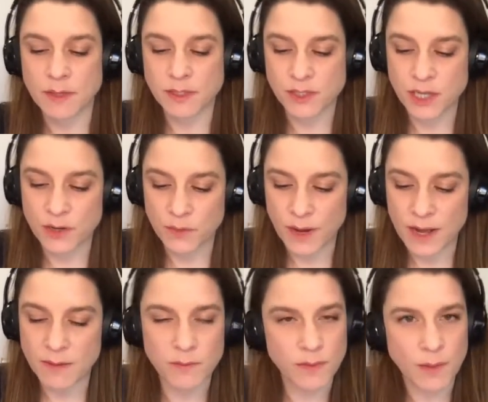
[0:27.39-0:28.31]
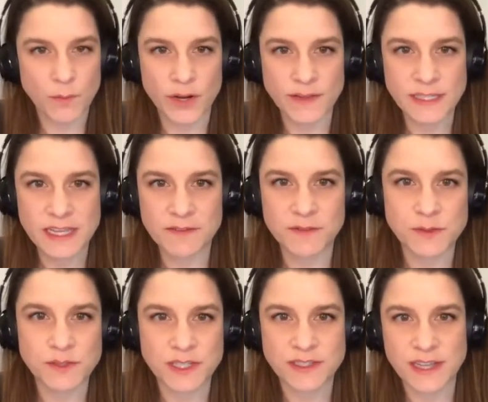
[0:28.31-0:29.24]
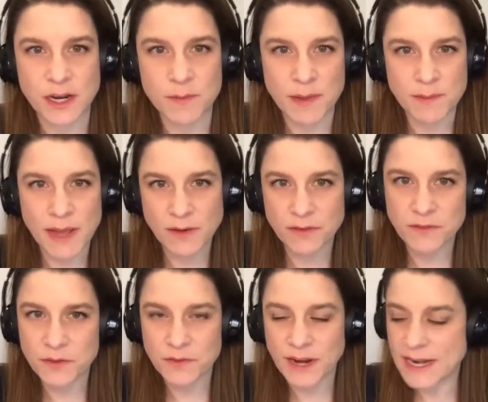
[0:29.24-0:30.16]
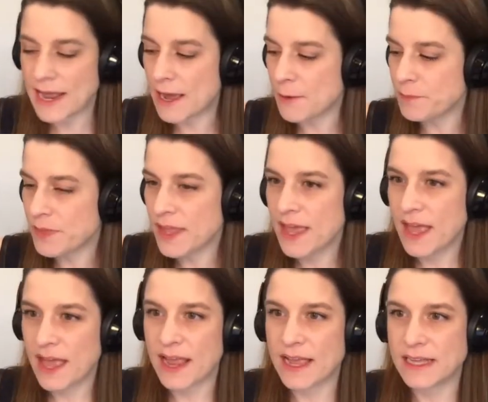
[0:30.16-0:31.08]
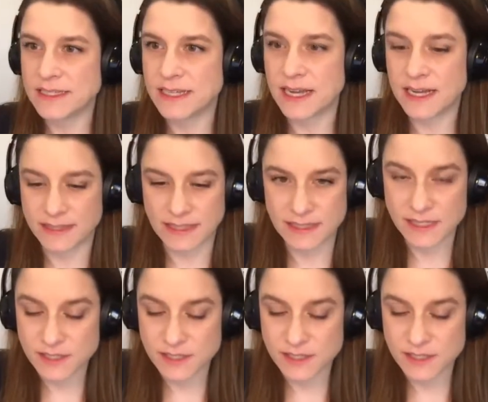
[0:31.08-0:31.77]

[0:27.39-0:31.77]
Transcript: So I'm wearing these headphones because they are my microphone right now, and let's get